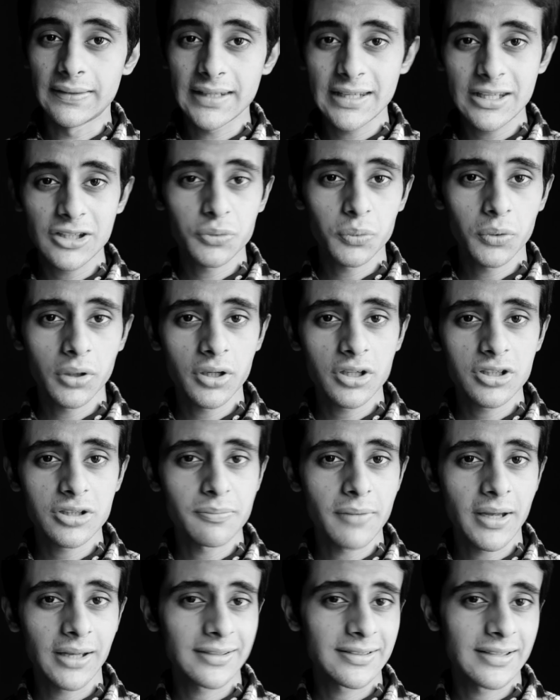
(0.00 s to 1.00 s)
These
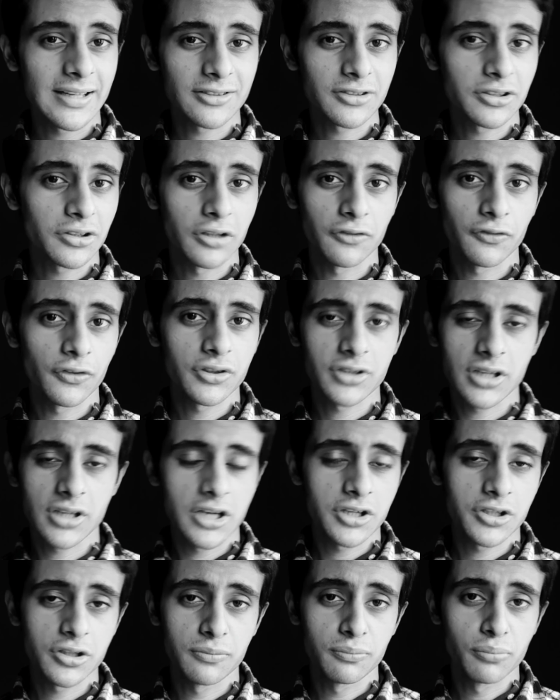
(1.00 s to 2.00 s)
words make Sanskrit
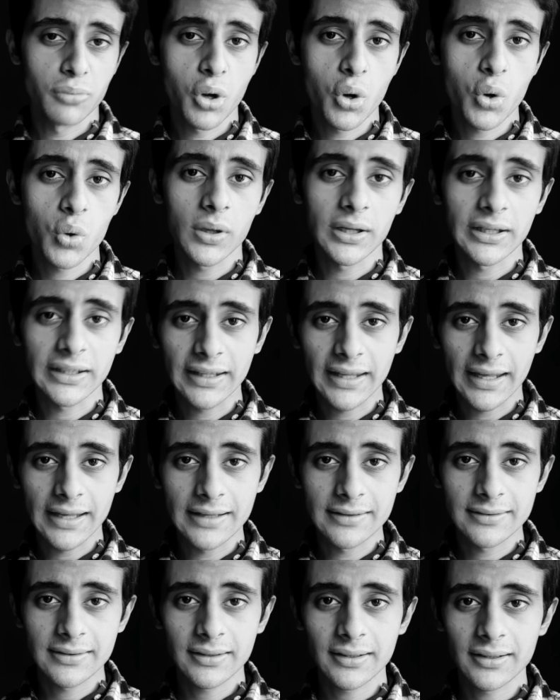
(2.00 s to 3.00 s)
conversation more
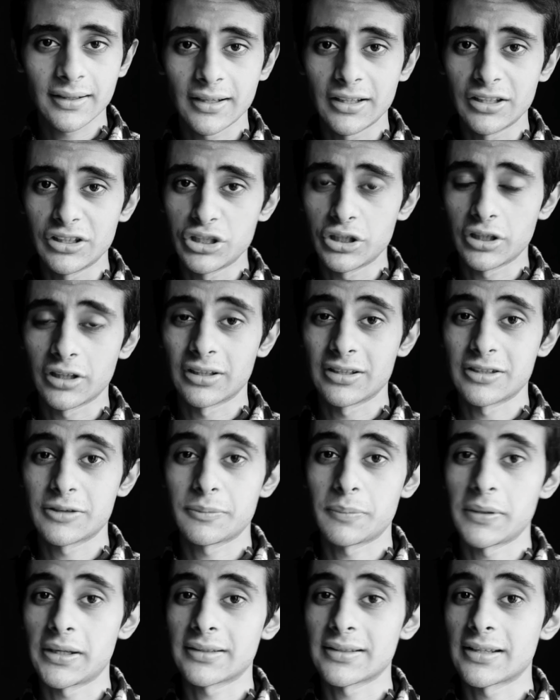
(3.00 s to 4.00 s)
engaging, and
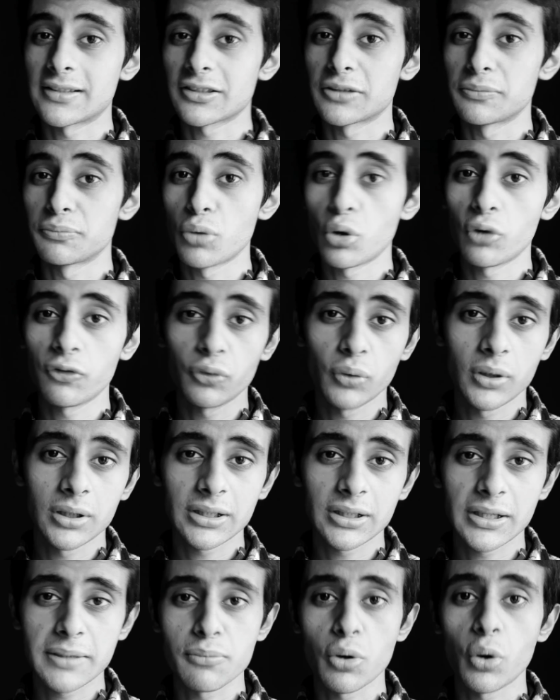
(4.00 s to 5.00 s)
you're going to speak Sanskrit
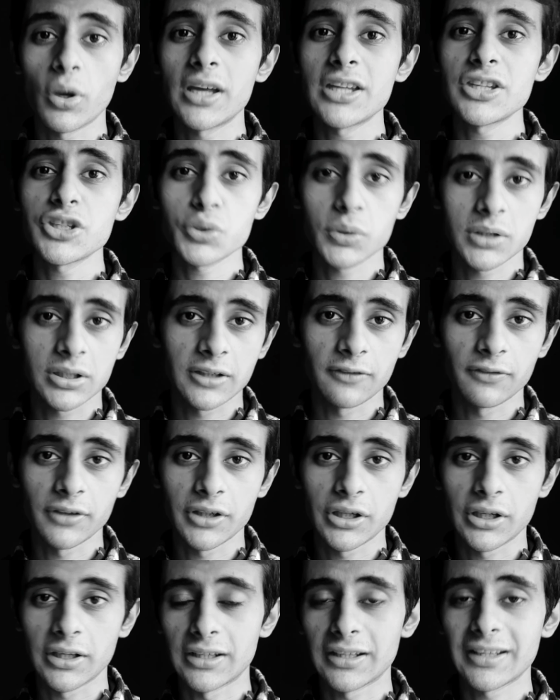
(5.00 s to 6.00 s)
more fluently, more
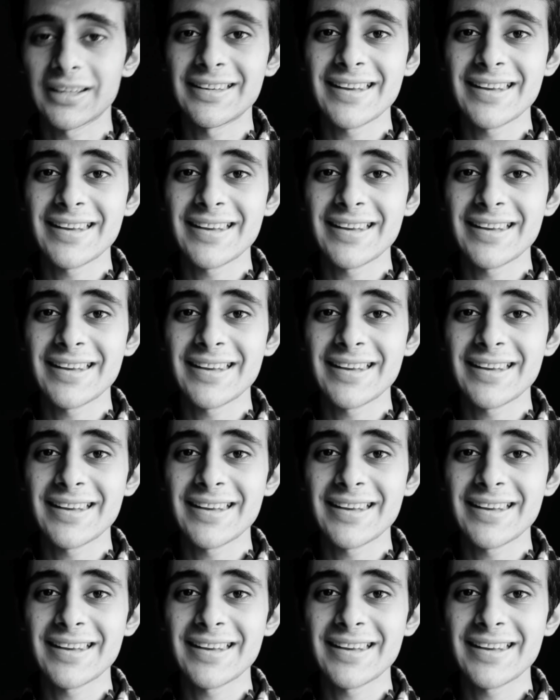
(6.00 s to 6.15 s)
intuitively.